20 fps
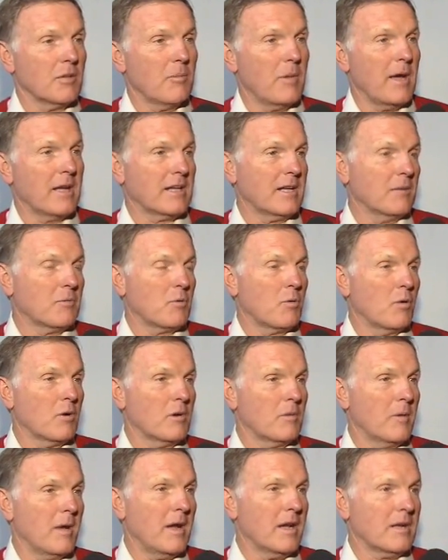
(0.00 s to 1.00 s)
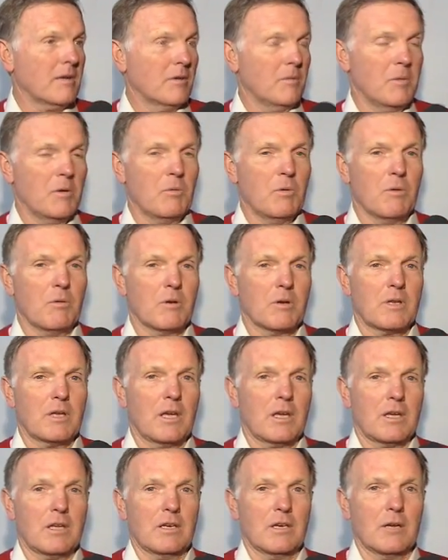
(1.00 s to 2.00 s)
the backup quarterback. I mean, we were
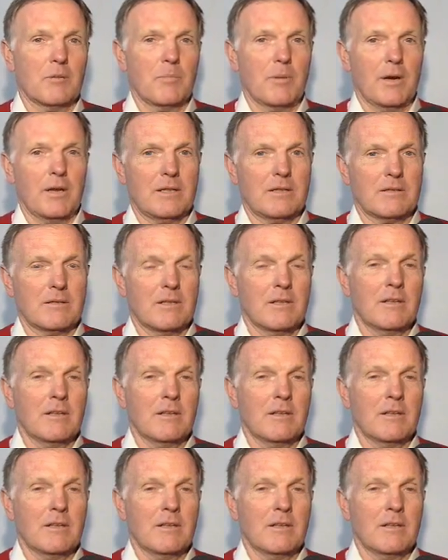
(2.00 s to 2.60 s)
kicking their butt,